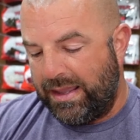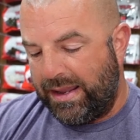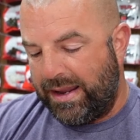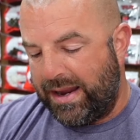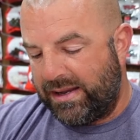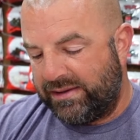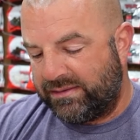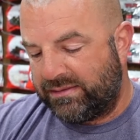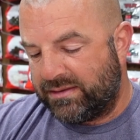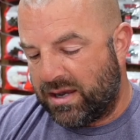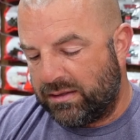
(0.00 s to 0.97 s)
and
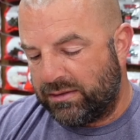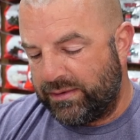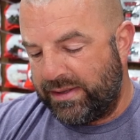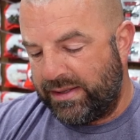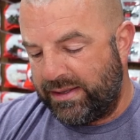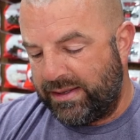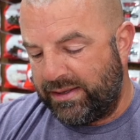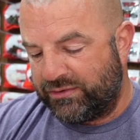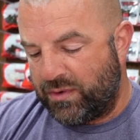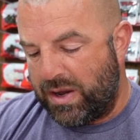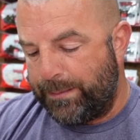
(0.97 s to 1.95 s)
color
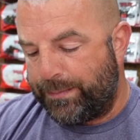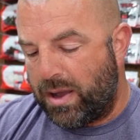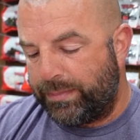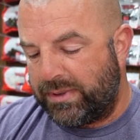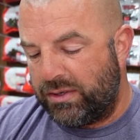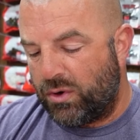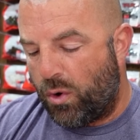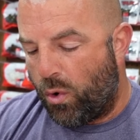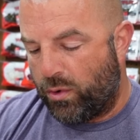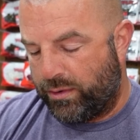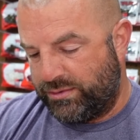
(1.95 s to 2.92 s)
is green pumpkin
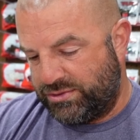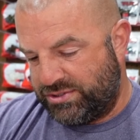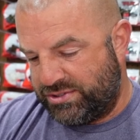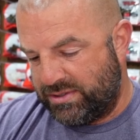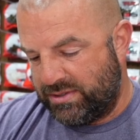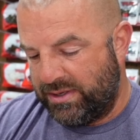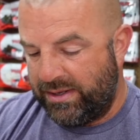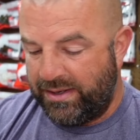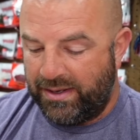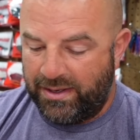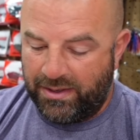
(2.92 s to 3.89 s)
orange.
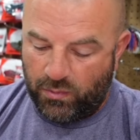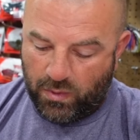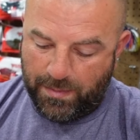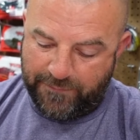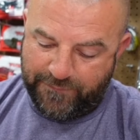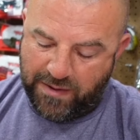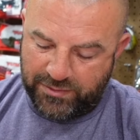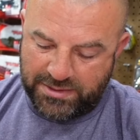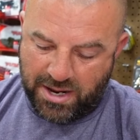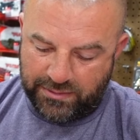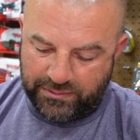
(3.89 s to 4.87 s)
One of my
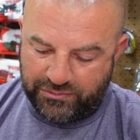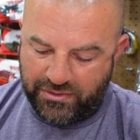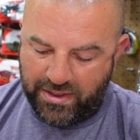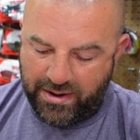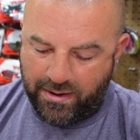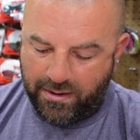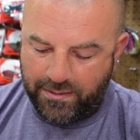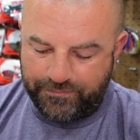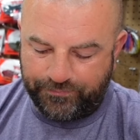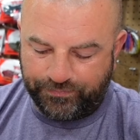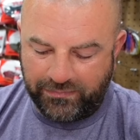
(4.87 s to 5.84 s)
favorite colors there.
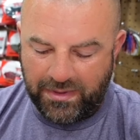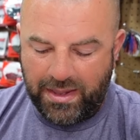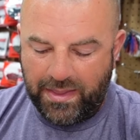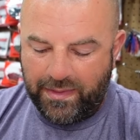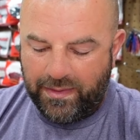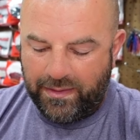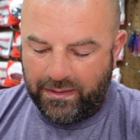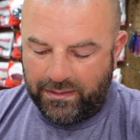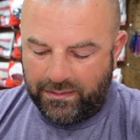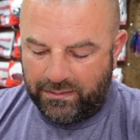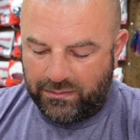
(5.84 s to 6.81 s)

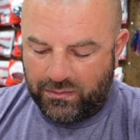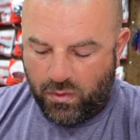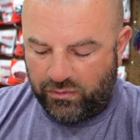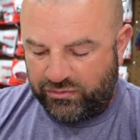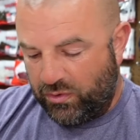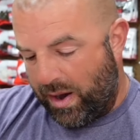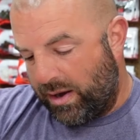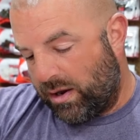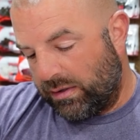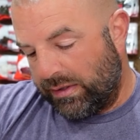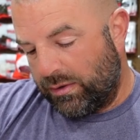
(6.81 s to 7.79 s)
Of course, great
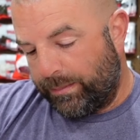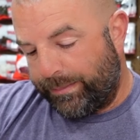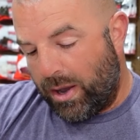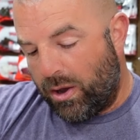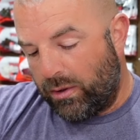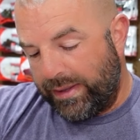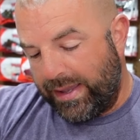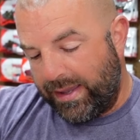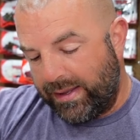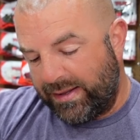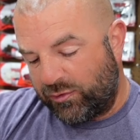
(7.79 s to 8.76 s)
on a little ball
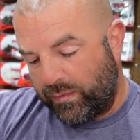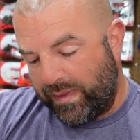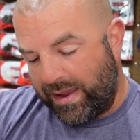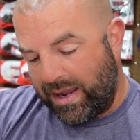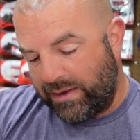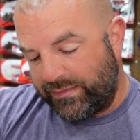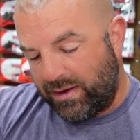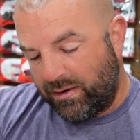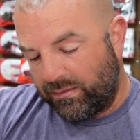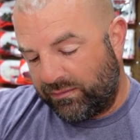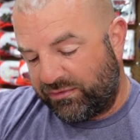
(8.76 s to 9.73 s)
head. That's what they have
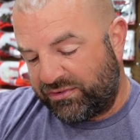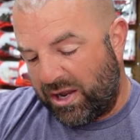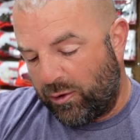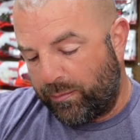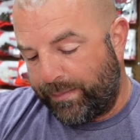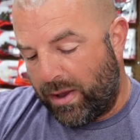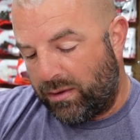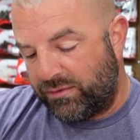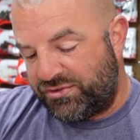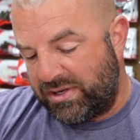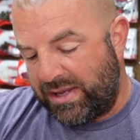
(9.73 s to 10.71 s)
here, a little stealth
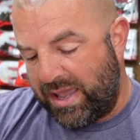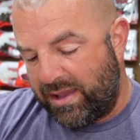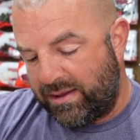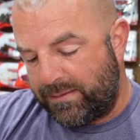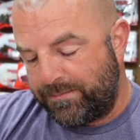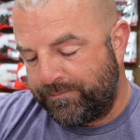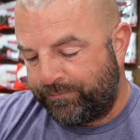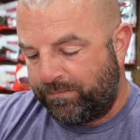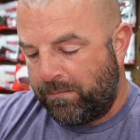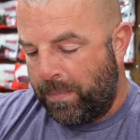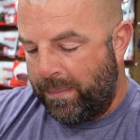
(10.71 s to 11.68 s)
ball jig head.
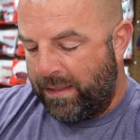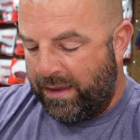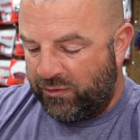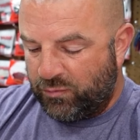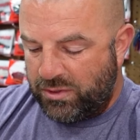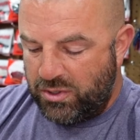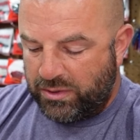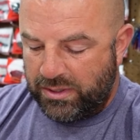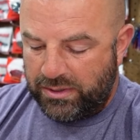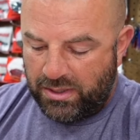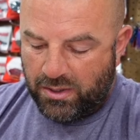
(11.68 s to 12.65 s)
This is what you
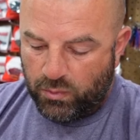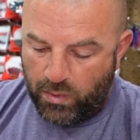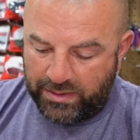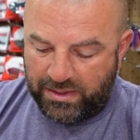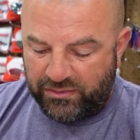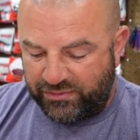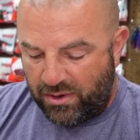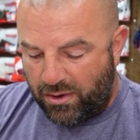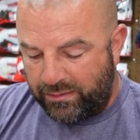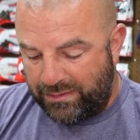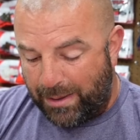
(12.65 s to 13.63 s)
can rig this
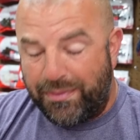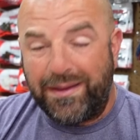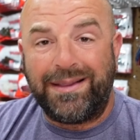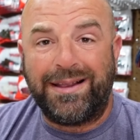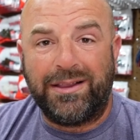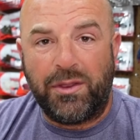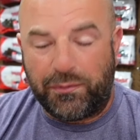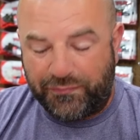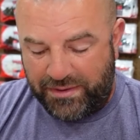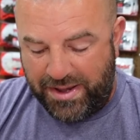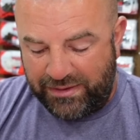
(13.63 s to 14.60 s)
on. I'm thinking like a little
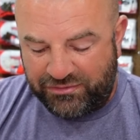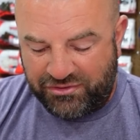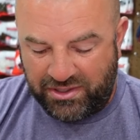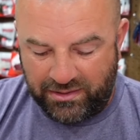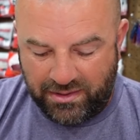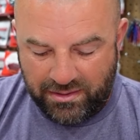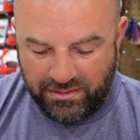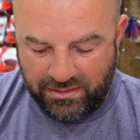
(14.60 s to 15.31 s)
finesse jig.